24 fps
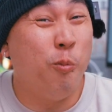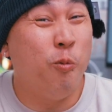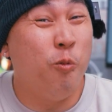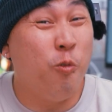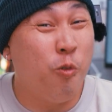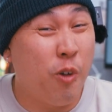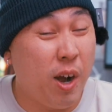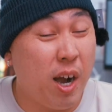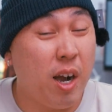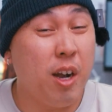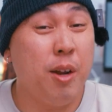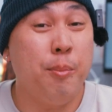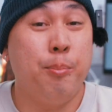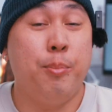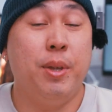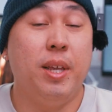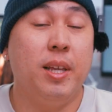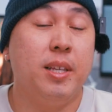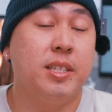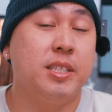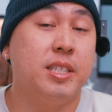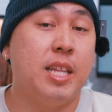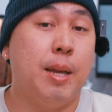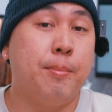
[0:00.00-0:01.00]
very
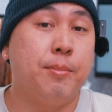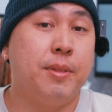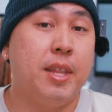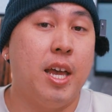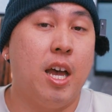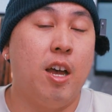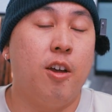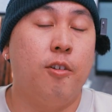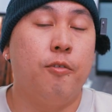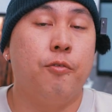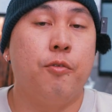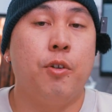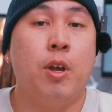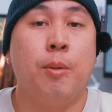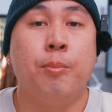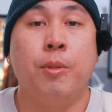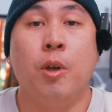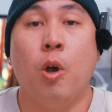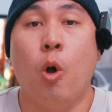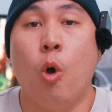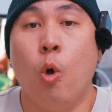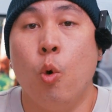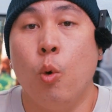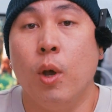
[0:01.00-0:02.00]
big step down from
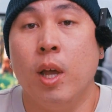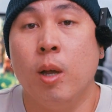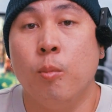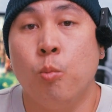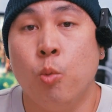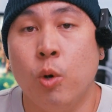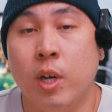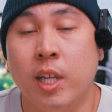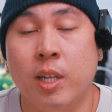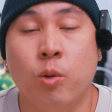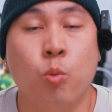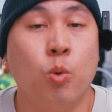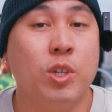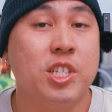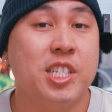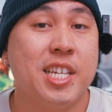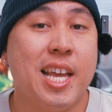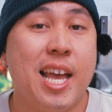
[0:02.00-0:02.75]
the OM1, which